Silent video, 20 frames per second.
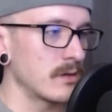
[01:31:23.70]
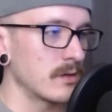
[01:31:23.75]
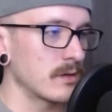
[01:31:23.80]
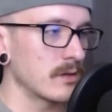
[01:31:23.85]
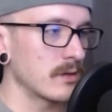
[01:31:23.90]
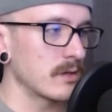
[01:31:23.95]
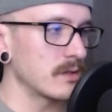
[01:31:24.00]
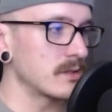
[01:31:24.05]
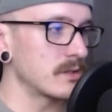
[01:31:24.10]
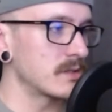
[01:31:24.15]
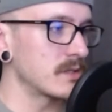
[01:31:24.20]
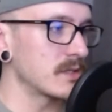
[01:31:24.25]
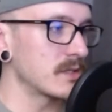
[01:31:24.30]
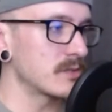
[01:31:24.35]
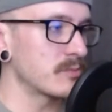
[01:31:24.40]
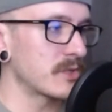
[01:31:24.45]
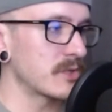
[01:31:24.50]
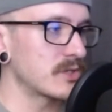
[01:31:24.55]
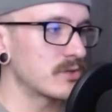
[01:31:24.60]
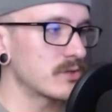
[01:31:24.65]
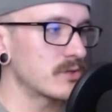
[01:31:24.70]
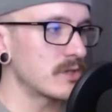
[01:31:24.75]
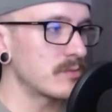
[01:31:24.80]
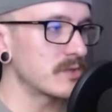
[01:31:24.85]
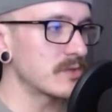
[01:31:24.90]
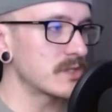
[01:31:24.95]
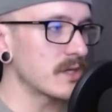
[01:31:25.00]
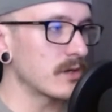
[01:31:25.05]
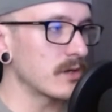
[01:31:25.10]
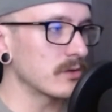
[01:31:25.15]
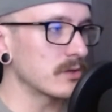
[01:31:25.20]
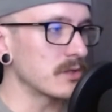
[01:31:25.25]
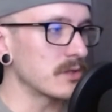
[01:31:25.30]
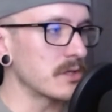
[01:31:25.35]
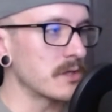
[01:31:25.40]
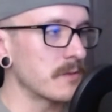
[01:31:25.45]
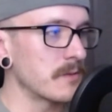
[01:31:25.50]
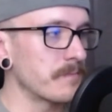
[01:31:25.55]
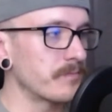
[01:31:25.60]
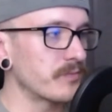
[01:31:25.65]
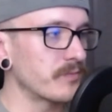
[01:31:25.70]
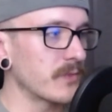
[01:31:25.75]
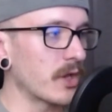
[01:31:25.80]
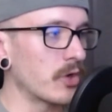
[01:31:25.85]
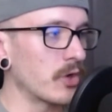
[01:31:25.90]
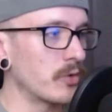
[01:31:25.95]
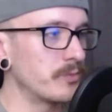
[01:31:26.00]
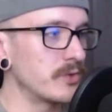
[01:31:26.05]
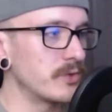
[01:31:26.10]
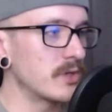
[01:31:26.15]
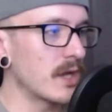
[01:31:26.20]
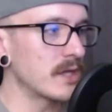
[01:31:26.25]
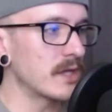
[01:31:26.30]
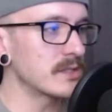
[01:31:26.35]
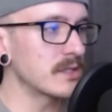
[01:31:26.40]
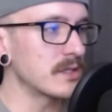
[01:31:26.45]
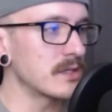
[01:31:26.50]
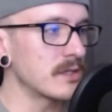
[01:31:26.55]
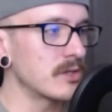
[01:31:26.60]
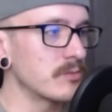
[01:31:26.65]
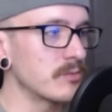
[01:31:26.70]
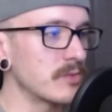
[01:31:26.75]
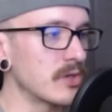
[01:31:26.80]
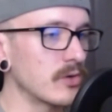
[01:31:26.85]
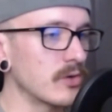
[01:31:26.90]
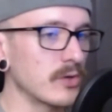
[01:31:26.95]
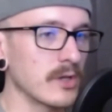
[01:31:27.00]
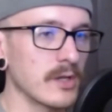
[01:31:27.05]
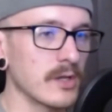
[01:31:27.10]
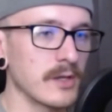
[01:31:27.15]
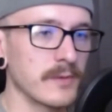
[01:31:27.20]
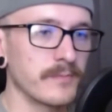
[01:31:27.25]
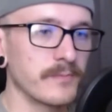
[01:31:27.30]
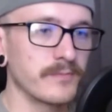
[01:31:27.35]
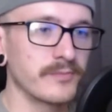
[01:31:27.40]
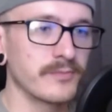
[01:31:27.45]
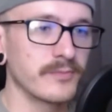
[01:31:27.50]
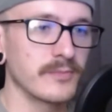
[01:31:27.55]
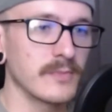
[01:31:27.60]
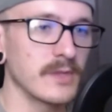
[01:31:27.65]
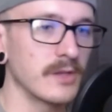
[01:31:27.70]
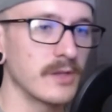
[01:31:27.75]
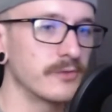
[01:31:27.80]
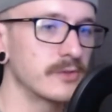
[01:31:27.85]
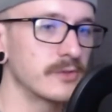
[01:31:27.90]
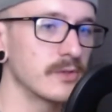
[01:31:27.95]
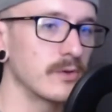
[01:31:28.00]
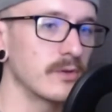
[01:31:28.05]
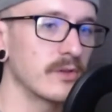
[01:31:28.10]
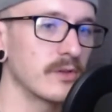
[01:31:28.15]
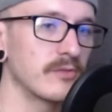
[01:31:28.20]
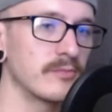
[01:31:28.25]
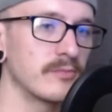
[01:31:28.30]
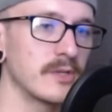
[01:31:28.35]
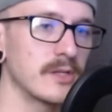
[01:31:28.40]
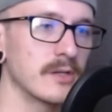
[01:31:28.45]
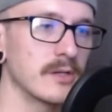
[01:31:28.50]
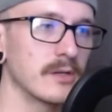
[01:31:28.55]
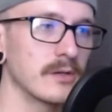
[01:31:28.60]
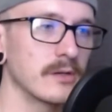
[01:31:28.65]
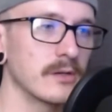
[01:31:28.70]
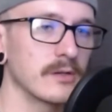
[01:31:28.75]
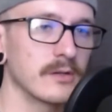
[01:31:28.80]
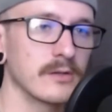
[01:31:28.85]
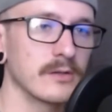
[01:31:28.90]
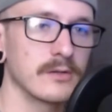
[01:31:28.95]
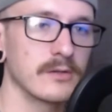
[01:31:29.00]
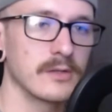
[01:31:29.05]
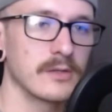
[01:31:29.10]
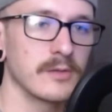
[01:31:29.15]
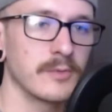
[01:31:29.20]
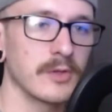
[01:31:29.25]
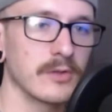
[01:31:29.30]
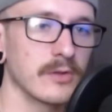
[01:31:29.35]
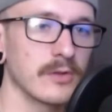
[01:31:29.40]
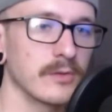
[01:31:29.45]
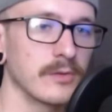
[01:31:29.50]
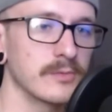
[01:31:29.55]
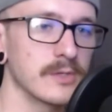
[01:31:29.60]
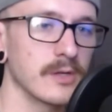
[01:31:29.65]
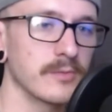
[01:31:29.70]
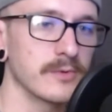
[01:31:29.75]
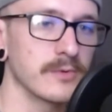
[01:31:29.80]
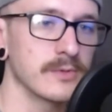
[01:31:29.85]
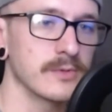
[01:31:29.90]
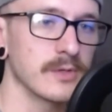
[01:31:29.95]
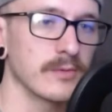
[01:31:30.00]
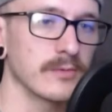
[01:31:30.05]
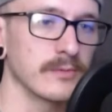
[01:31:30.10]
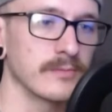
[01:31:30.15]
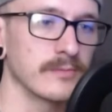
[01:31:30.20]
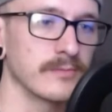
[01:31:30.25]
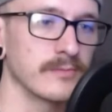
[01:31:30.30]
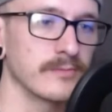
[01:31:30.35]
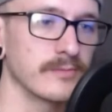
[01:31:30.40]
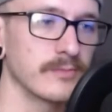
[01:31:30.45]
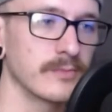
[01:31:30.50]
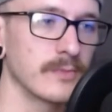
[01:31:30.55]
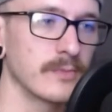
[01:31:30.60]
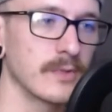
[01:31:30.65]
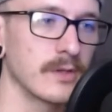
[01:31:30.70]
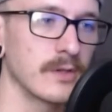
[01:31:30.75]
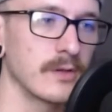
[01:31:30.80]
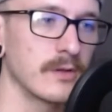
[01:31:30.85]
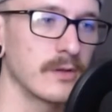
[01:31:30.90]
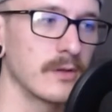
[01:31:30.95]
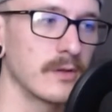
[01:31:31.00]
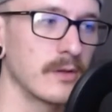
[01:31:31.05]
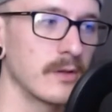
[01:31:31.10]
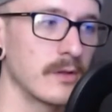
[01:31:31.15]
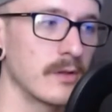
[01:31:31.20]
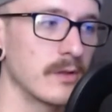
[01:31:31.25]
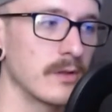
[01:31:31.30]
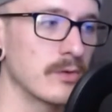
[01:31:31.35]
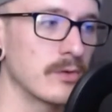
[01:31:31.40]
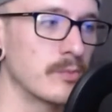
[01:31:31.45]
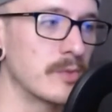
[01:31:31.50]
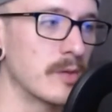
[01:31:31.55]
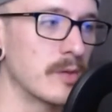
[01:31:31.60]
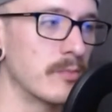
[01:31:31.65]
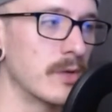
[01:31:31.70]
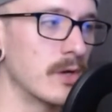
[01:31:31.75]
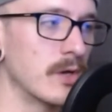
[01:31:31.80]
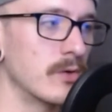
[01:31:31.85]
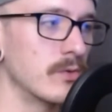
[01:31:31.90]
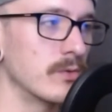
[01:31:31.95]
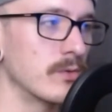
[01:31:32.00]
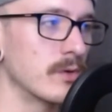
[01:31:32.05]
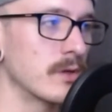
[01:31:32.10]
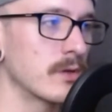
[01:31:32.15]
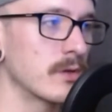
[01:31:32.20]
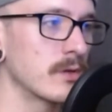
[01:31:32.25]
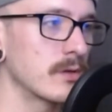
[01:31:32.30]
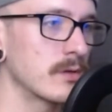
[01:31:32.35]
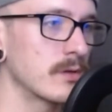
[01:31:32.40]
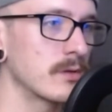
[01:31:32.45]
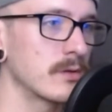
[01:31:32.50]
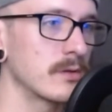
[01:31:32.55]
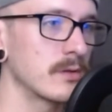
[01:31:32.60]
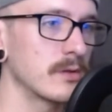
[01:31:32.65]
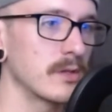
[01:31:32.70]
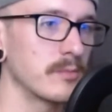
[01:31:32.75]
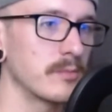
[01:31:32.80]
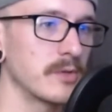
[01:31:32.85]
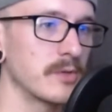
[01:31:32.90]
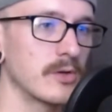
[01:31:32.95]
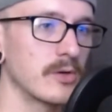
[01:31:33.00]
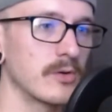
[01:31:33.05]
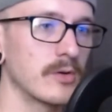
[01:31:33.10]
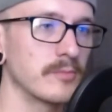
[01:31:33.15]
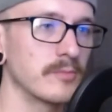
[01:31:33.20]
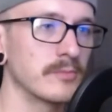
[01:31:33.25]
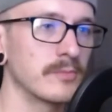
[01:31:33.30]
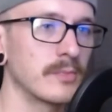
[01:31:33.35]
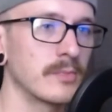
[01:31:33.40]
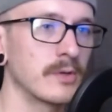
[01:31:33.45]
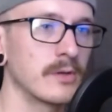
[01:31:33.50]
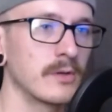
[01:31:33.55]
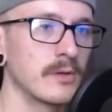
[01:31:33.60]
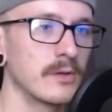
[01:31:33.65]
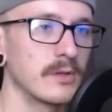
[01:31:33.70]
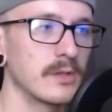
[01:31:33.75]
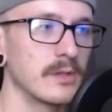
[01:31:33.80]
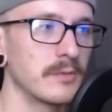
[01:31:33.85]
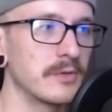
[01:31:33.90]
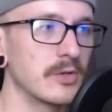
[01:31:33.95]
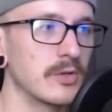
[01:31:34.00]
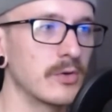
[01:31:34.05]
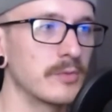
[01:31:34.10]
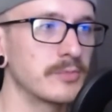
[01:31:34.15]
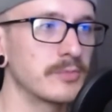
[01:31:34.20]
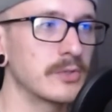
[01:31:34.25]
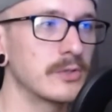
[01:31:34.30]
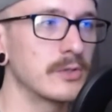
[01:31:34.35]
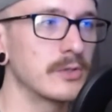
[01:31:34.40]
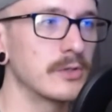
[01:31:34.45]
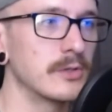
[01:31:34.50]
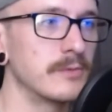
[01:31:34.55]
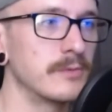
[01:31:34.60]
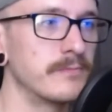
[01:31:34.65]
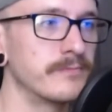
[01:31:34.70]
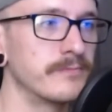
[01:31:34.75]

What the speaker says: Okay, it says my stream is healthy. I hope you guys can hear me okay. If so, give me a thumbs up or something. Throw me a bone. Let me know I'm good.